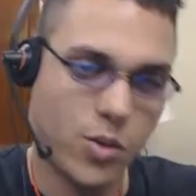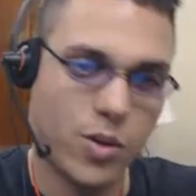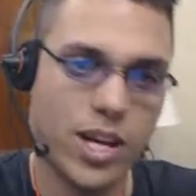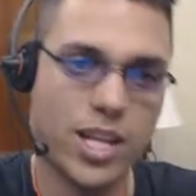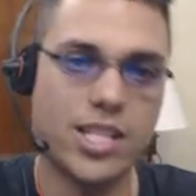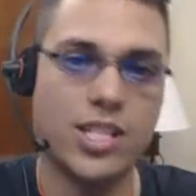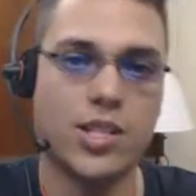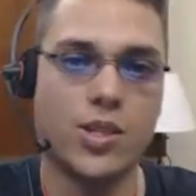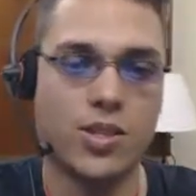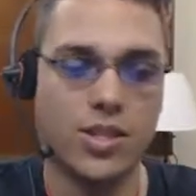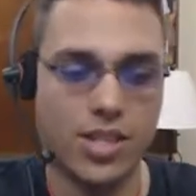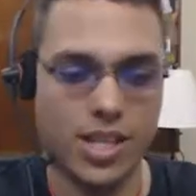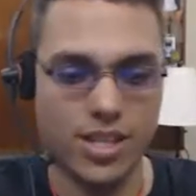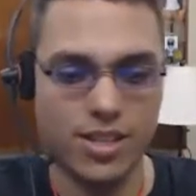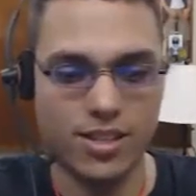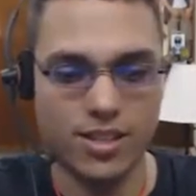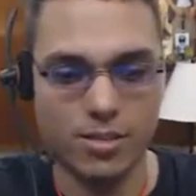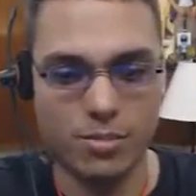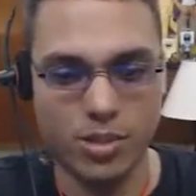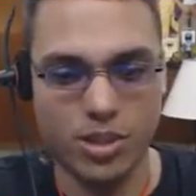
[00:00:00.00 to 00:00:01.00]
other way, so
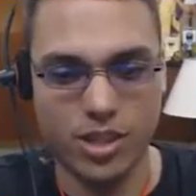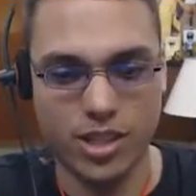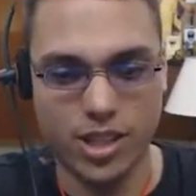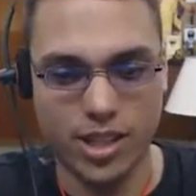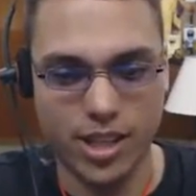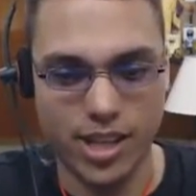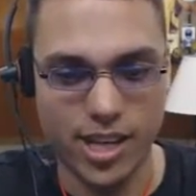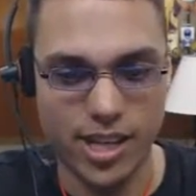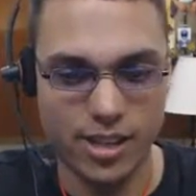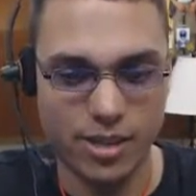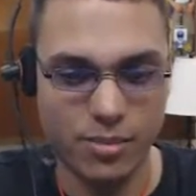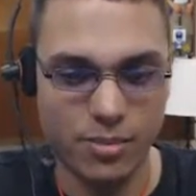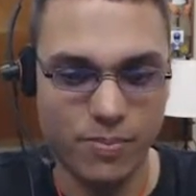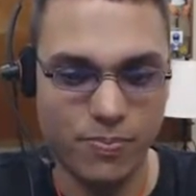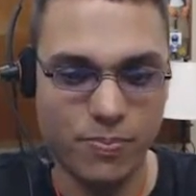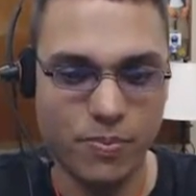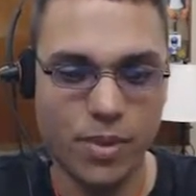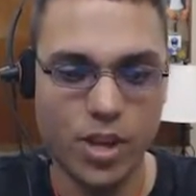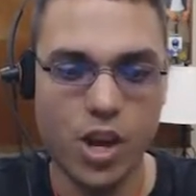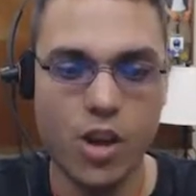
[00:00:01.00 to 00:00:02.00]
Cecily, Billy, then Caleb.
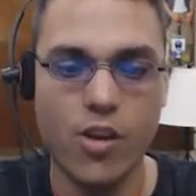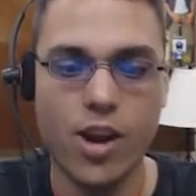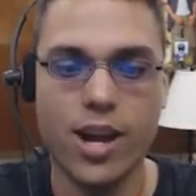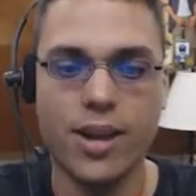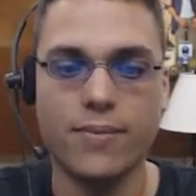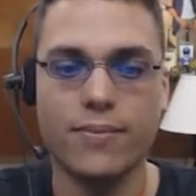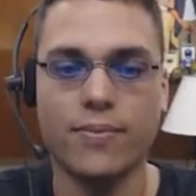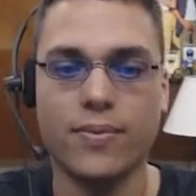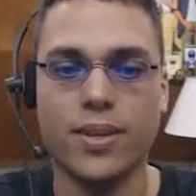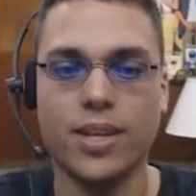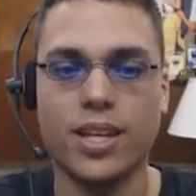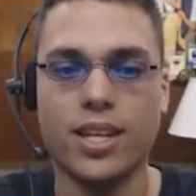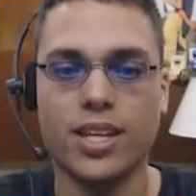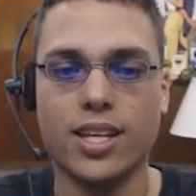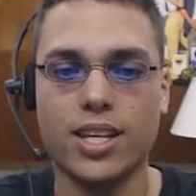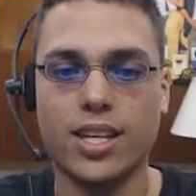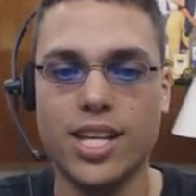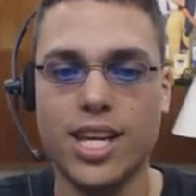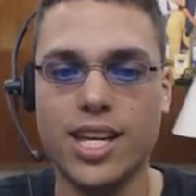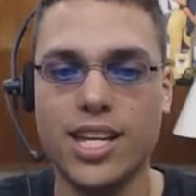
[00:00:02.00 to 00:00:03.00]
Alright.
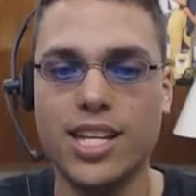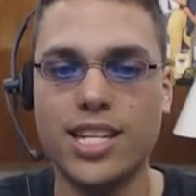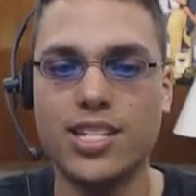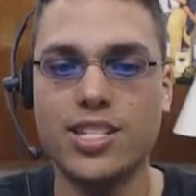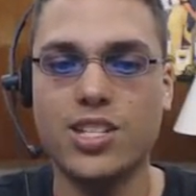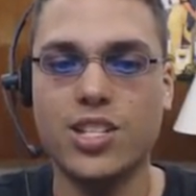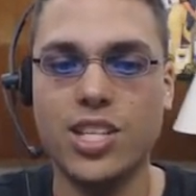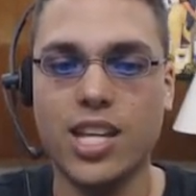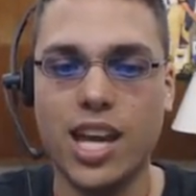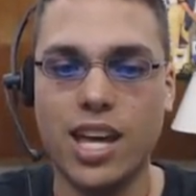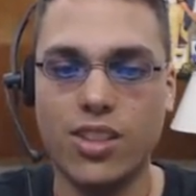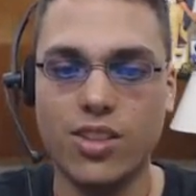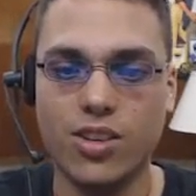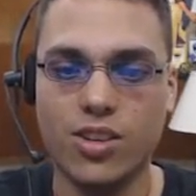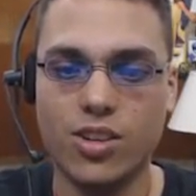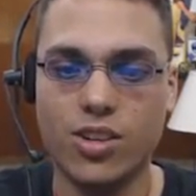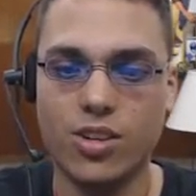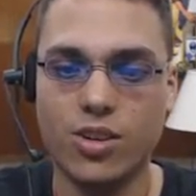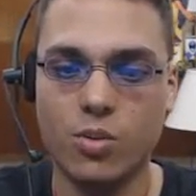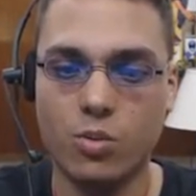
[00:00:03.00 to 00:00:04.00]
Getting
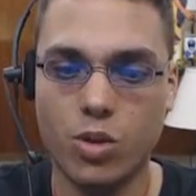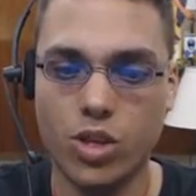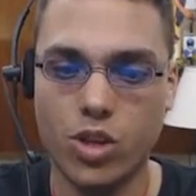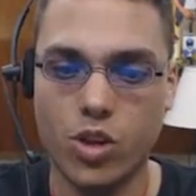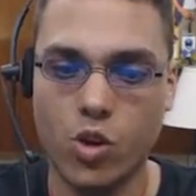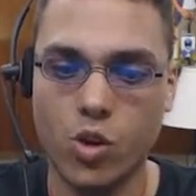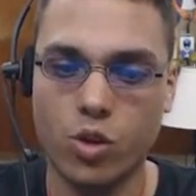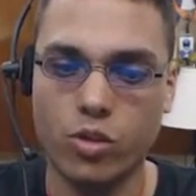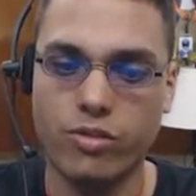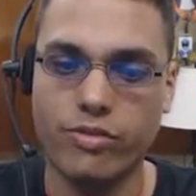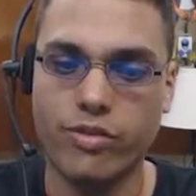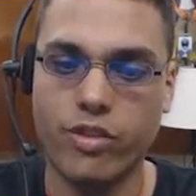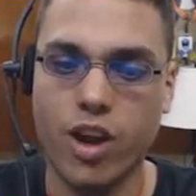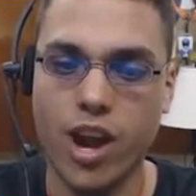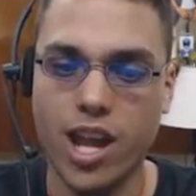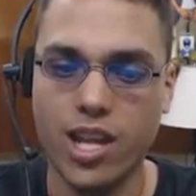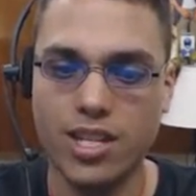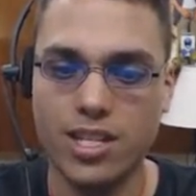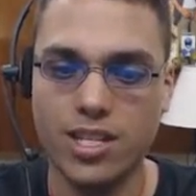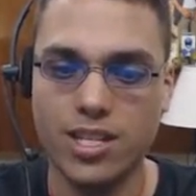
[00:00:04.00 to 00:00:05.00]
together with old
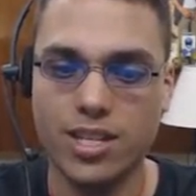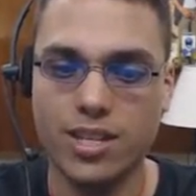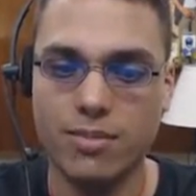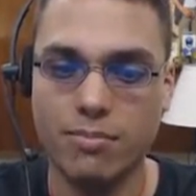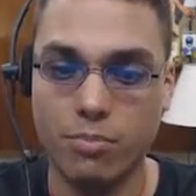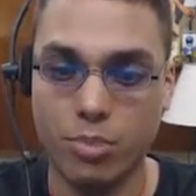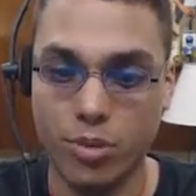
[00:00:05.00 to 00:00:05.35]
friends